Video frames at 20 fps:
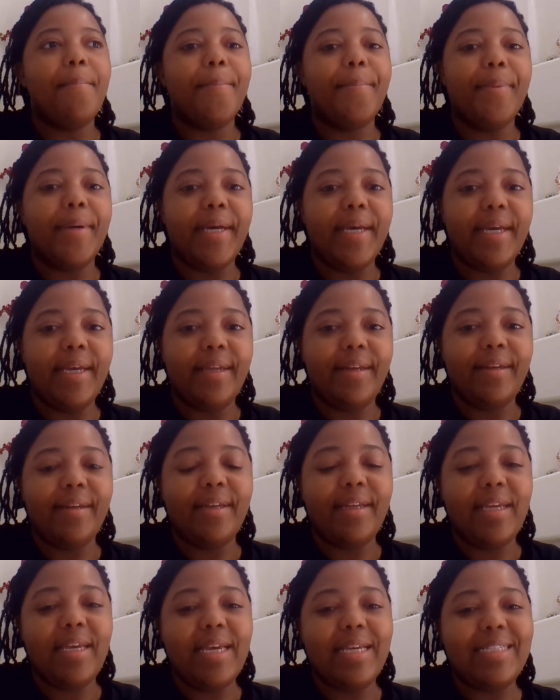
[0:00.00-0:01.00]
But
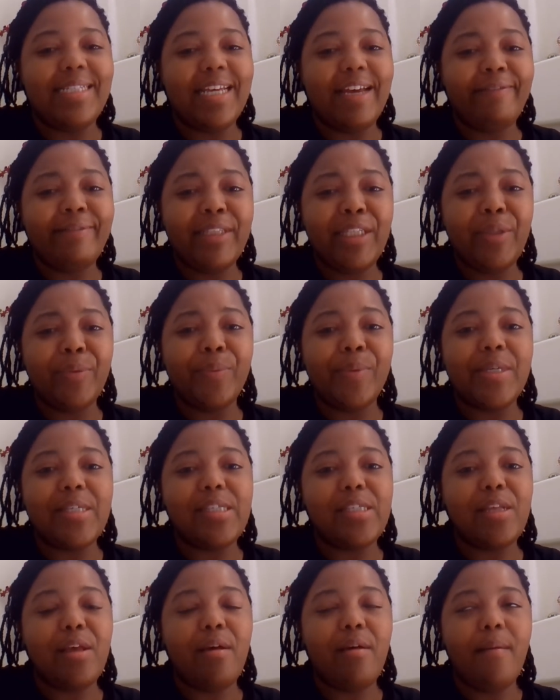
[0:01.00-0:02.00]
it definitely
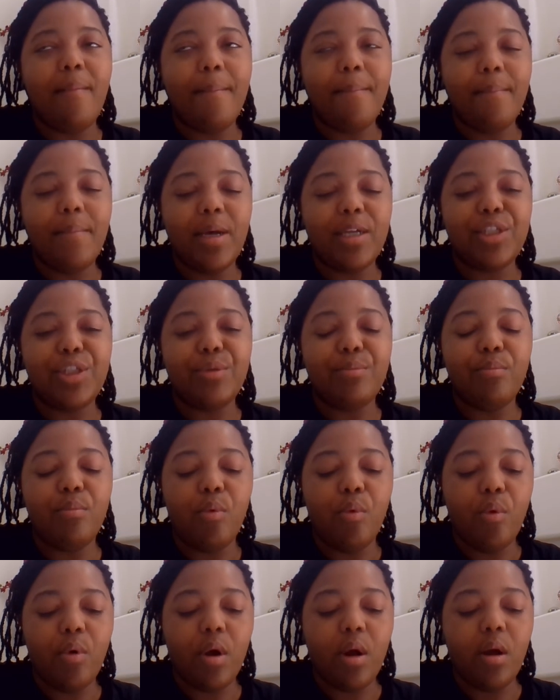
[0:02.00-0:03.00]
was much
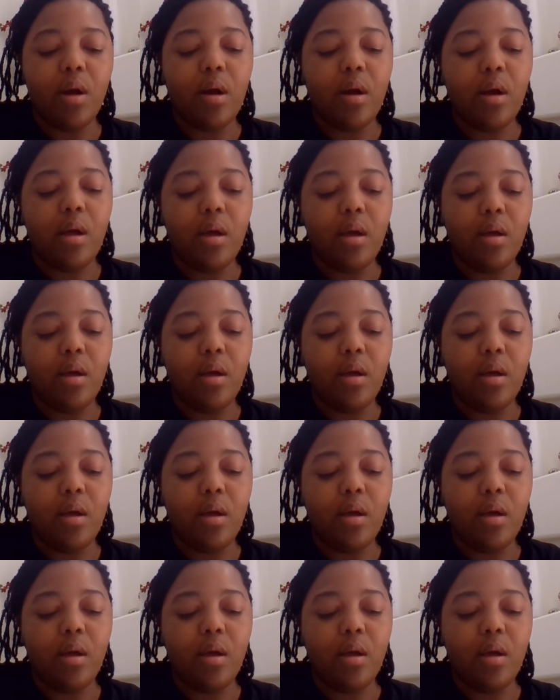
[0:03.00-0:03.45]
more,